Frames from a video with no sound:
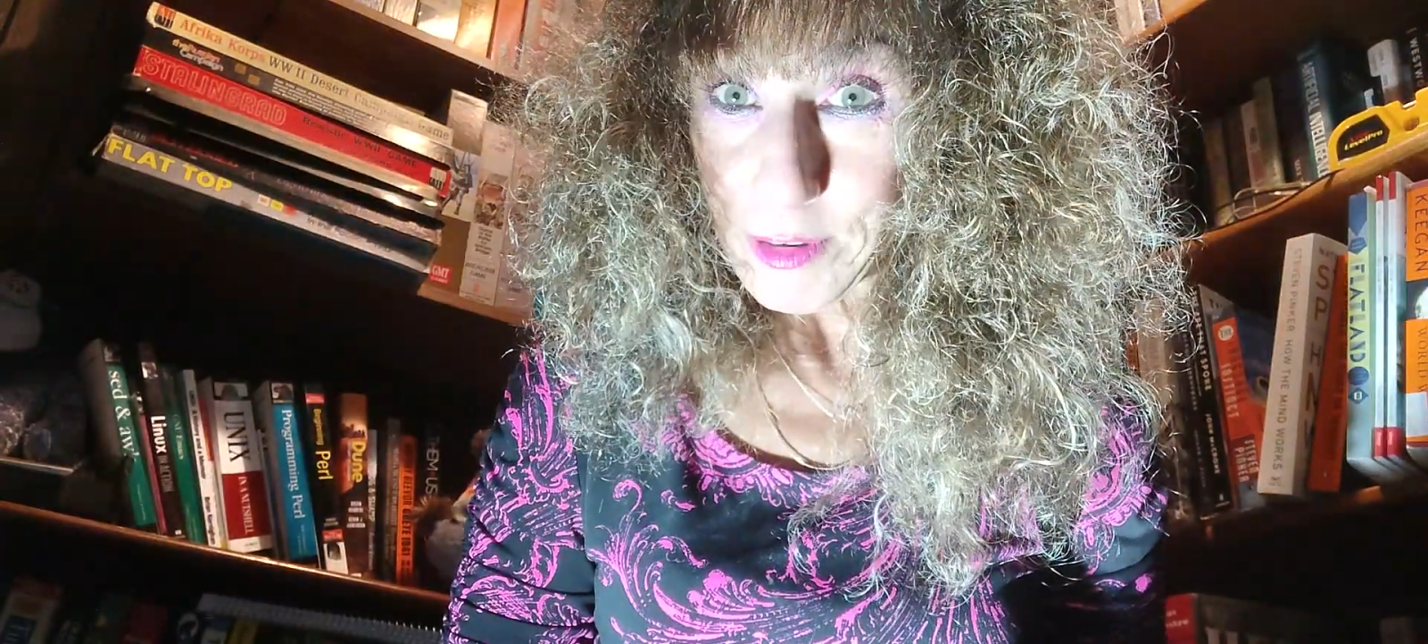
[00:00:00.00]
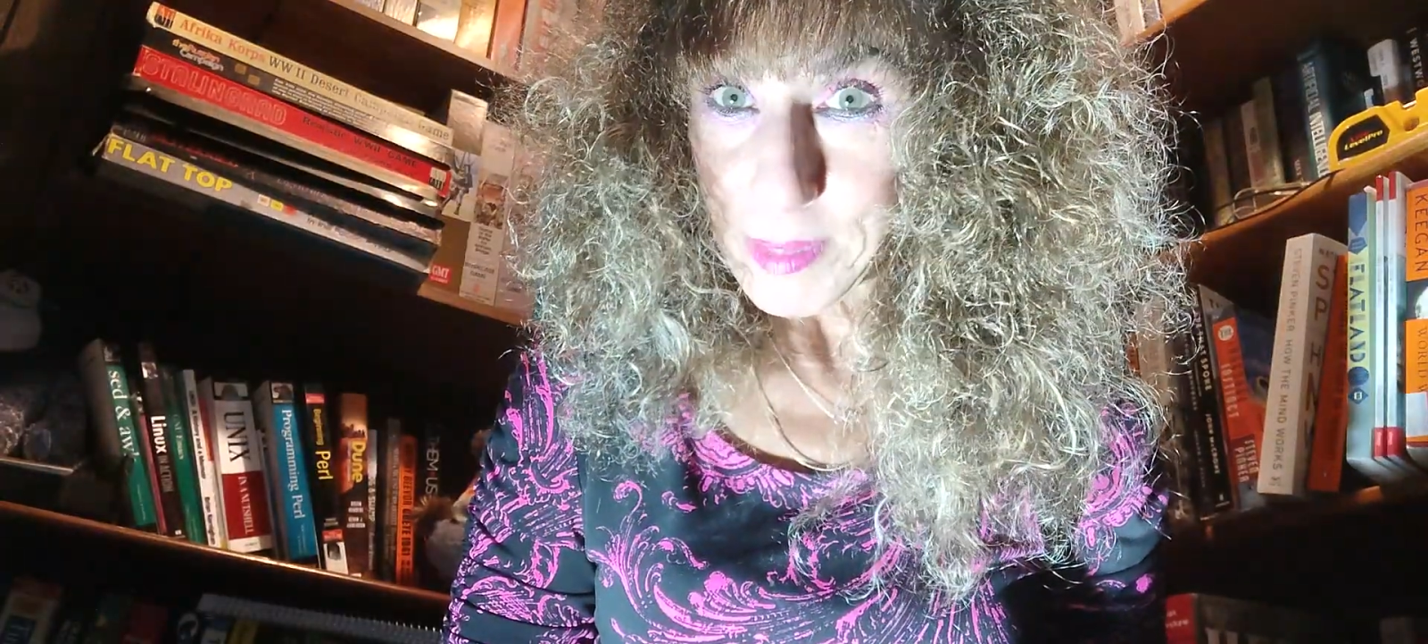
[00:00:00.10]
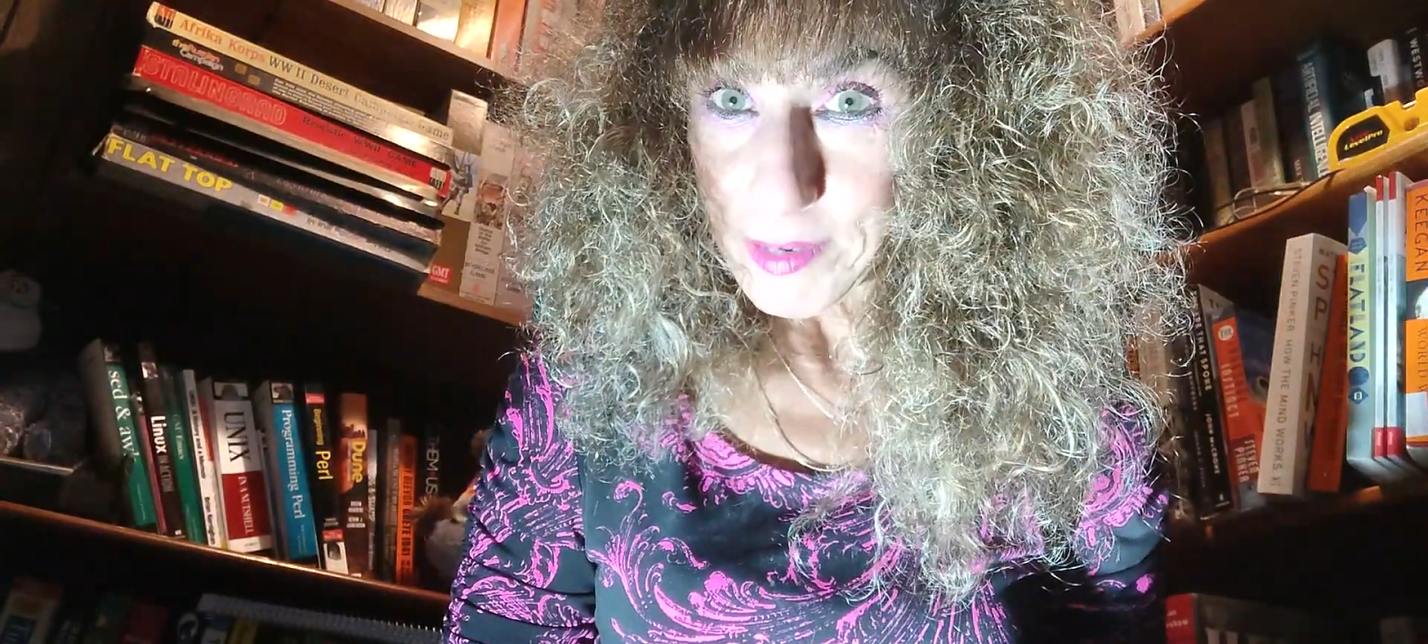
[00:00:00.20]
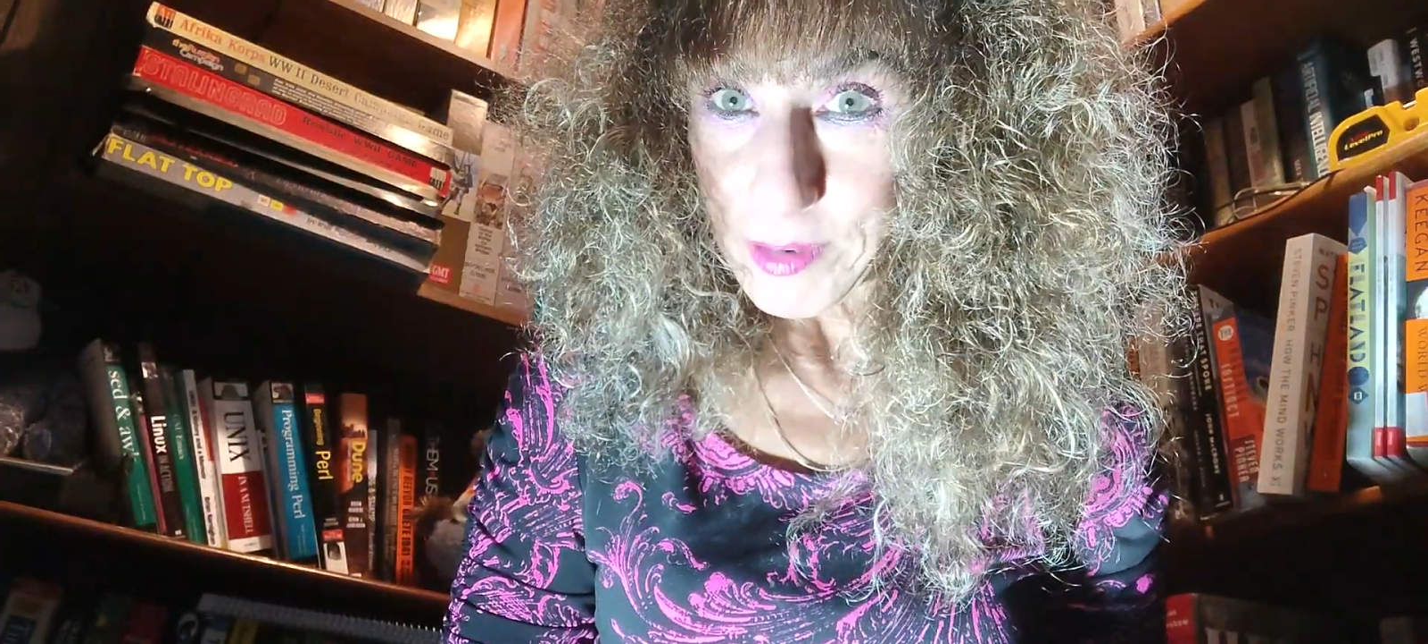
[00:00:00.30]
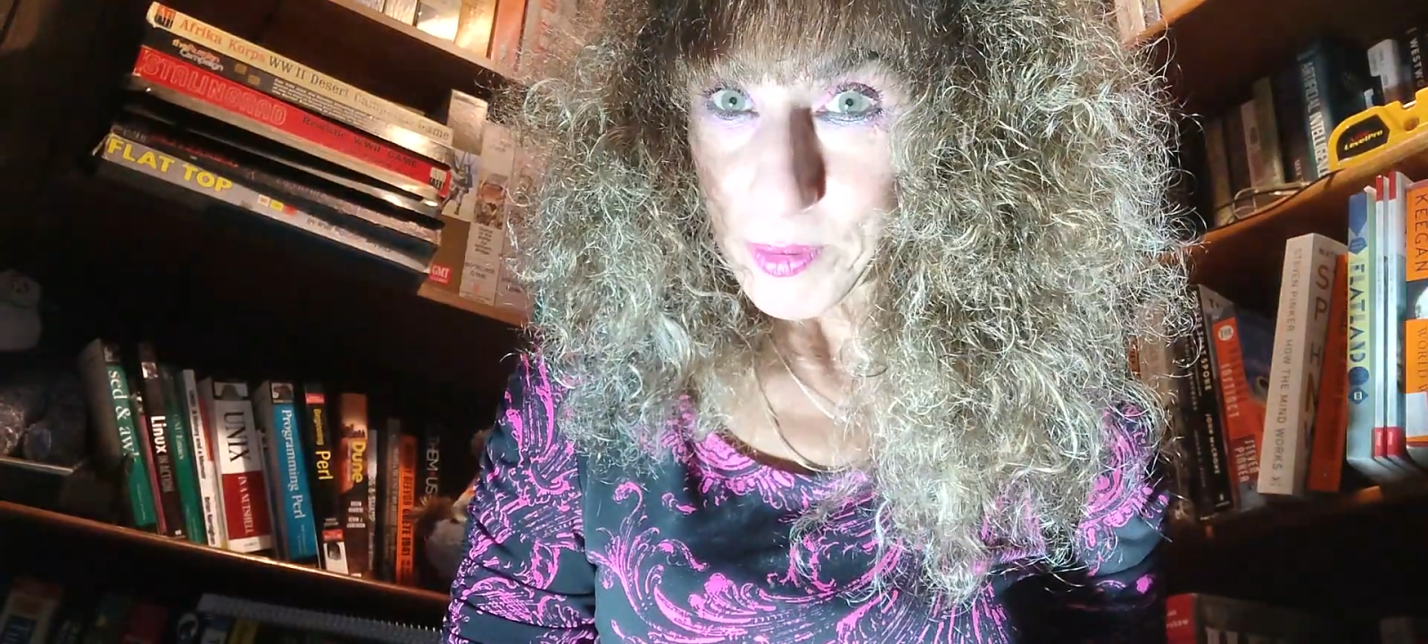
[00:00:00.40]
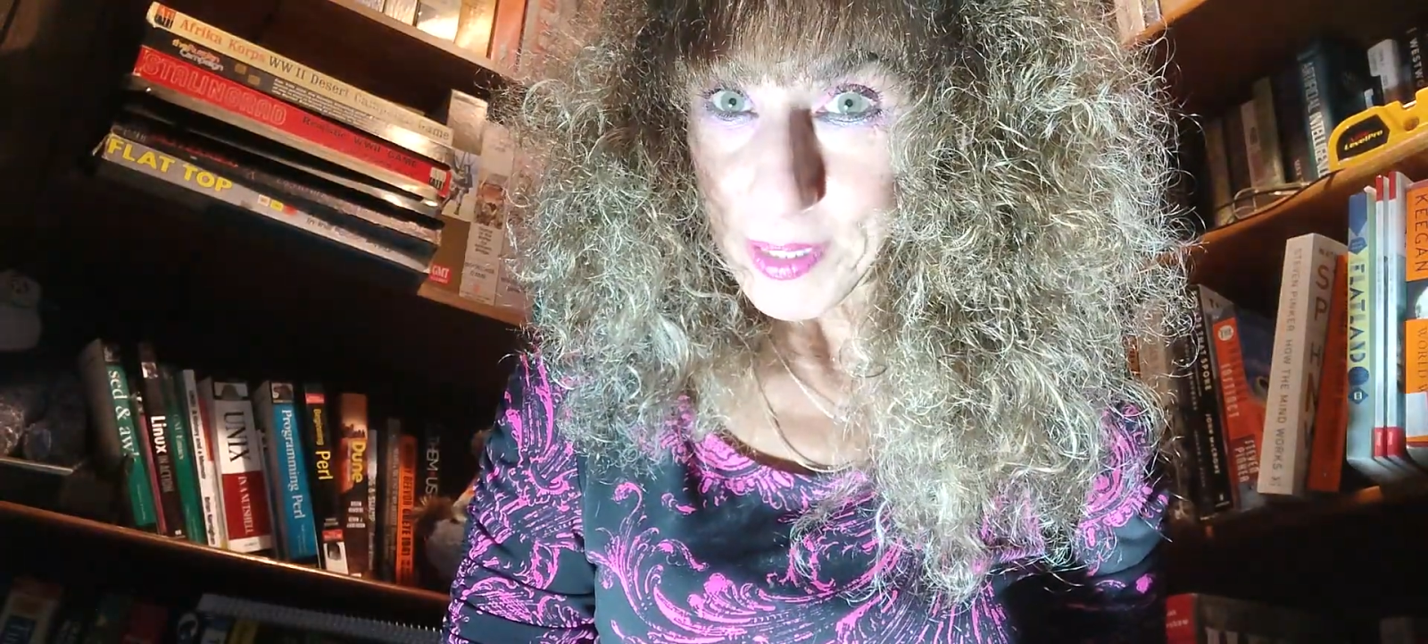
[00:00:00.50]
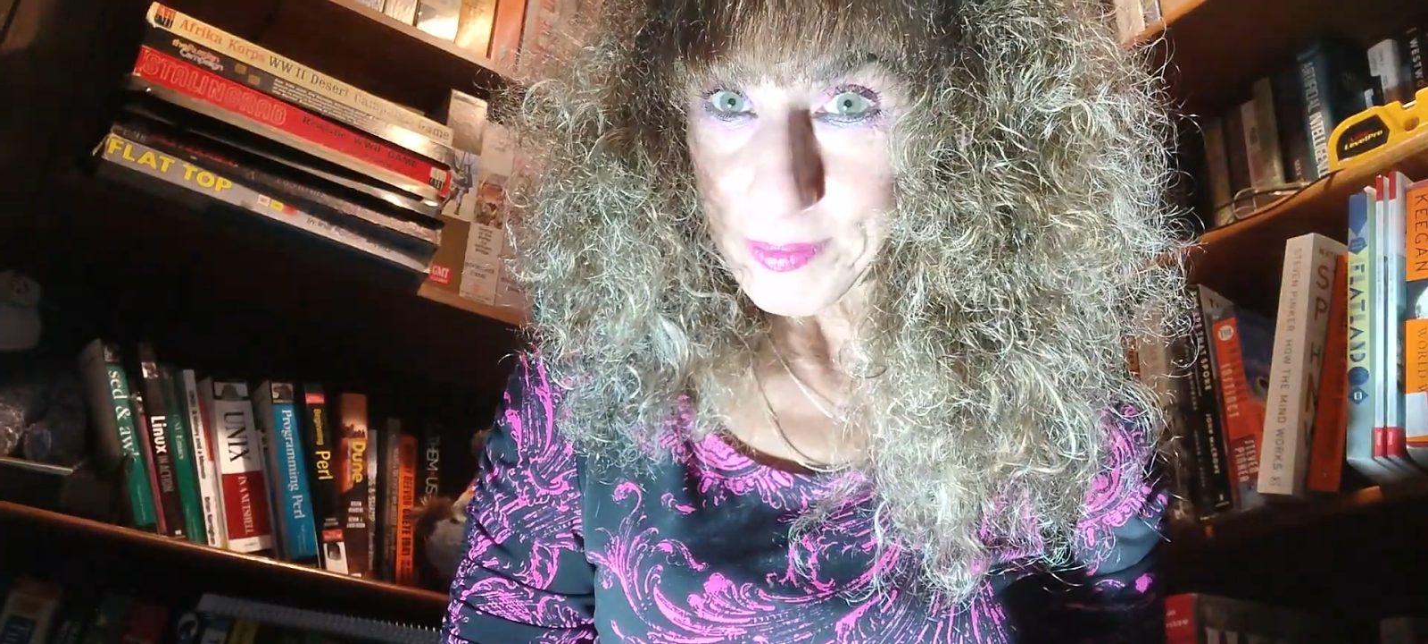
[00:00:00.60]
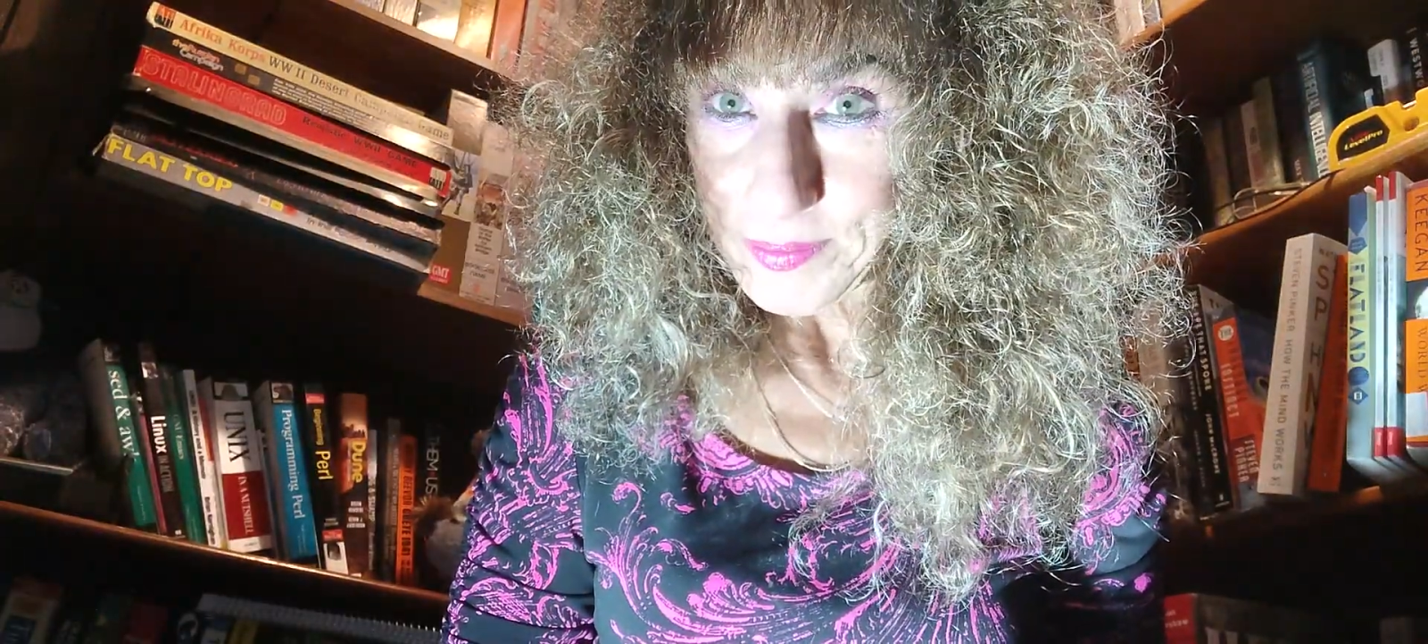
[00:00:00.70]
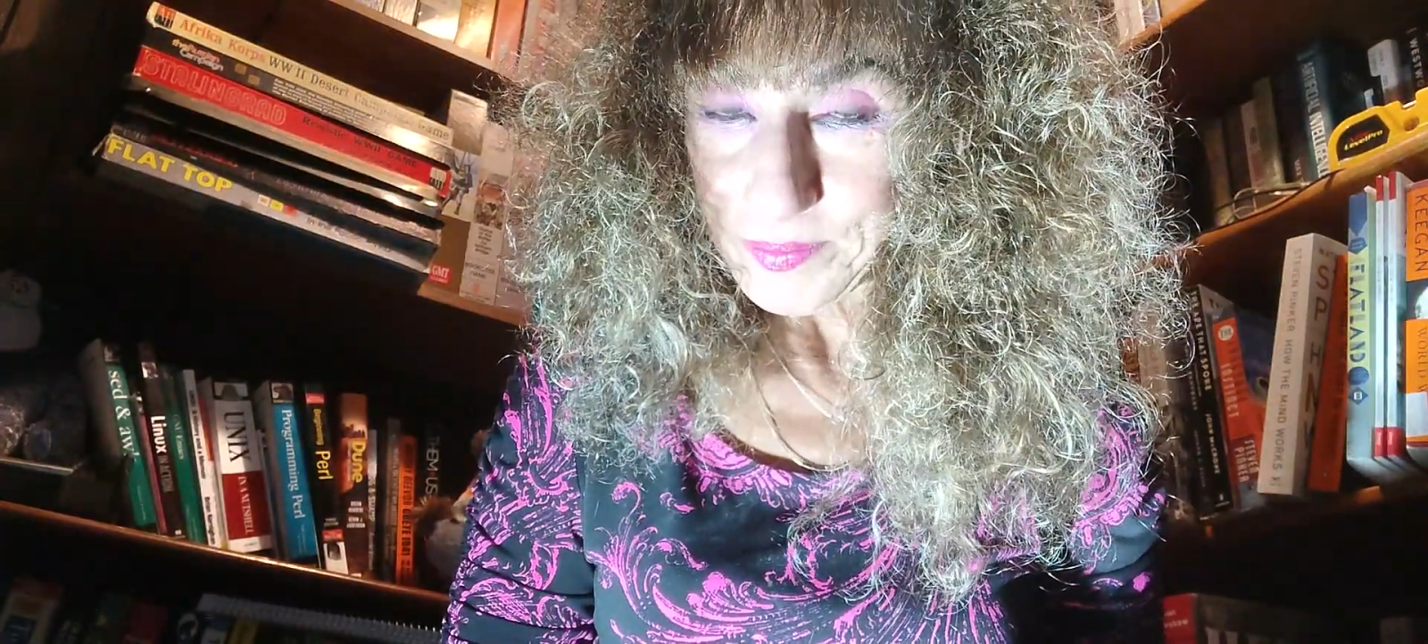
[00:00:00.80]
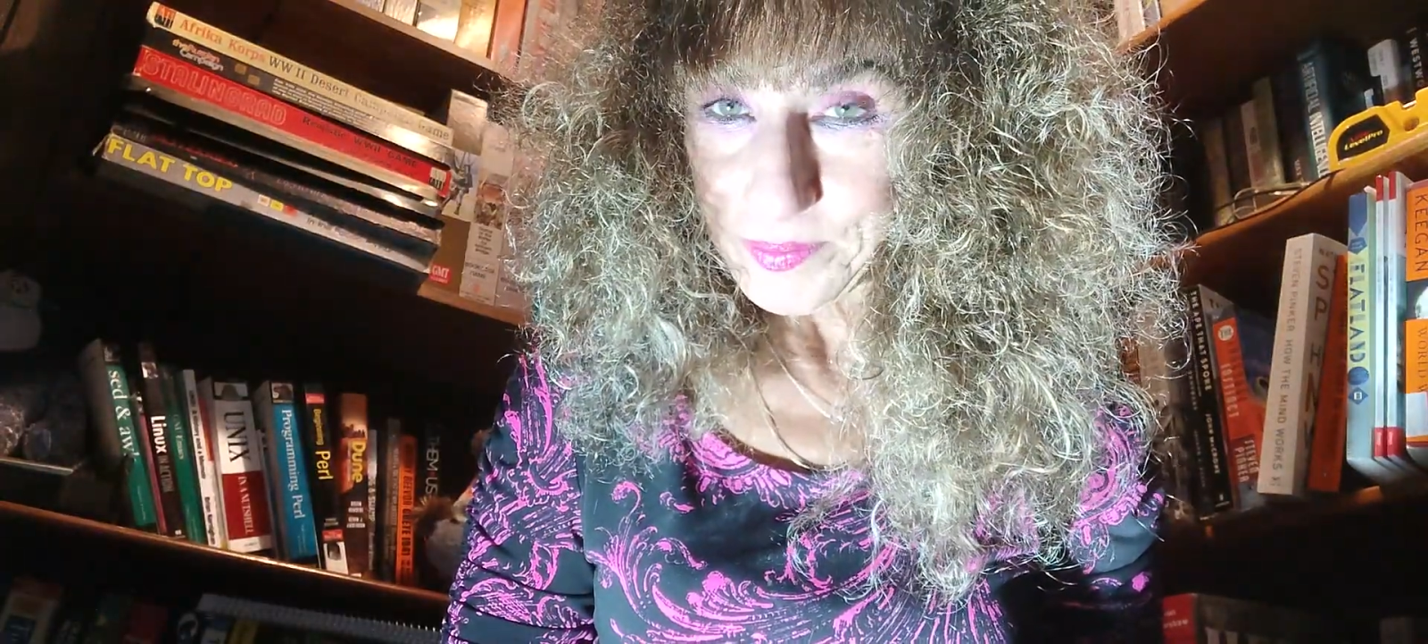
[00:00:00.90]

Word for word: from everyone.